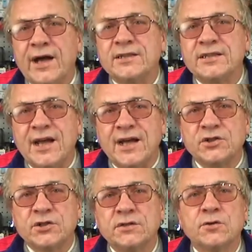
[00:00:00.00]
etc.,
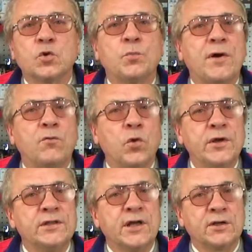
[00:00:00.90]
as well
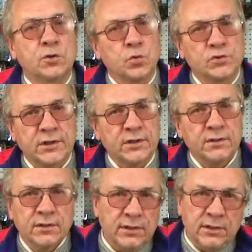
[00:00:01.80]
as the local
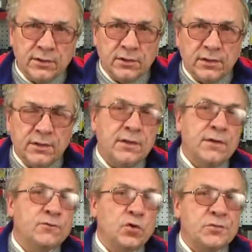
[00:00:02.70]
computer network,
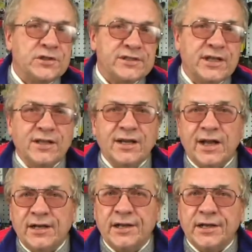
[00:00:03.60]
office
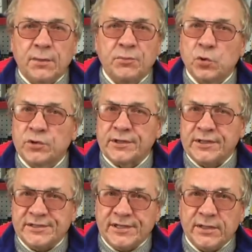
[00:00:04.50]
appliances,
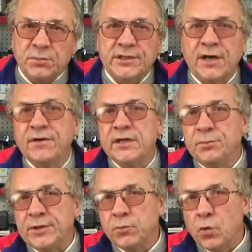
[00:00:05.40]
and
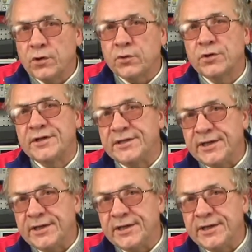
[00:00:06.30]
trade equipment.